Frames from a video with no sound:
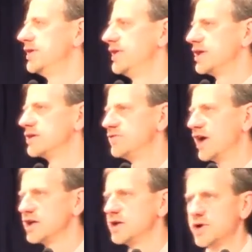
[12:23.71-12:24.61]

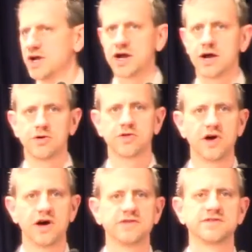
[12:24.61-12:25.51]
Evaluate our
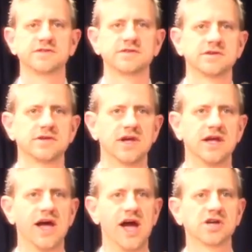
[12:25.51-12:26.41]
thoughts
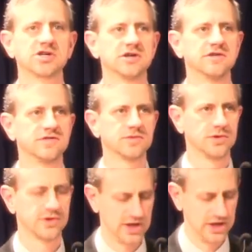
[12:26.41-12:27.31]
and actions
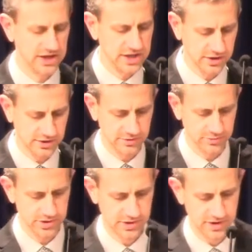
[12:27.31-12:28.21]
with a
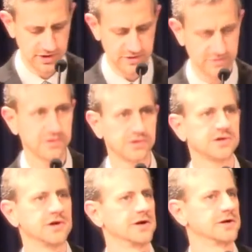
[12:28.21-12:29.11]
kingdom
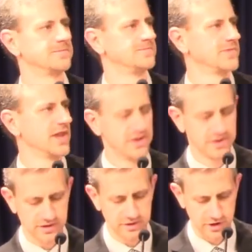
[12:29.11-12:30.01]
filter.
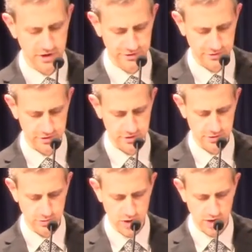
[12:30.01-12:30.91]
The author,
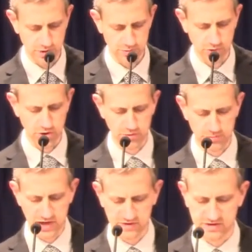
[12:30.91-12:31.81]
Robert Brault,
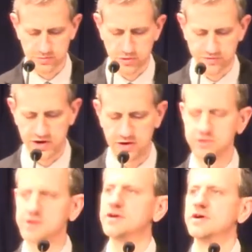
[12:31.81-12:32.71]
makes the
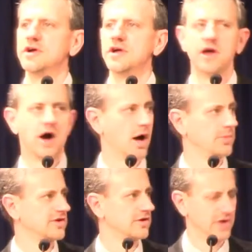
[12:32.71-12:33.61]
profound
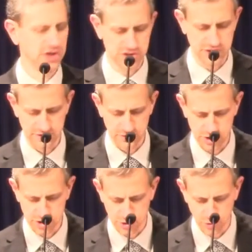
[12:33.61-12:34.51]
observation that we
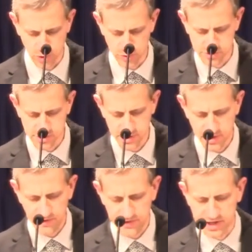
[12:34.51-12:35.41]
should, quote,
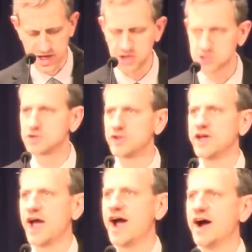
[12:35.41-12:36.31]
occasionally
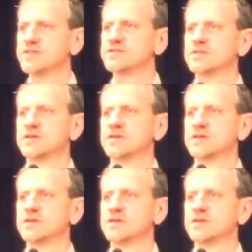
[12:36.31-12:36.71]
ask,